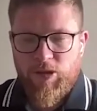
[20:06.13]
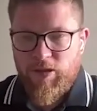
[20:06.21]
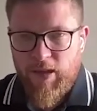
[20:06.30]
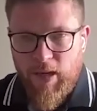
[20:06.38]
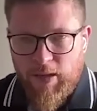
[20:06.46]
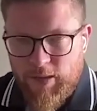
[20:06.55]

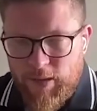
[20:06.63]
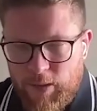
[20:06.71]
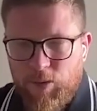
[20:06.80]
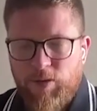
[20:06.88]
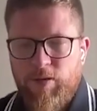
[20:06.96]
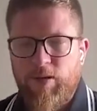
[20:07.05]
which it
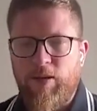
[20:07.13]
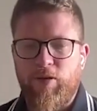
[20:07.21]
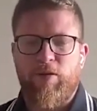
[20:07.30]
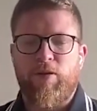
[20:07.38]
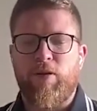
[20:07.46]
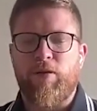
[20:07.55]
does and it will
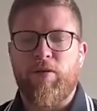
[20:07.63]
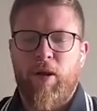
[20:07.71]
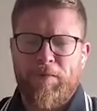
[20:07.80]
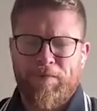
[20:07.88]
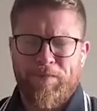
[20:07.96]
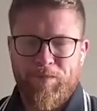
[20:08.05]
continue to
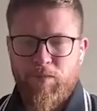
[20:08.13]
do so.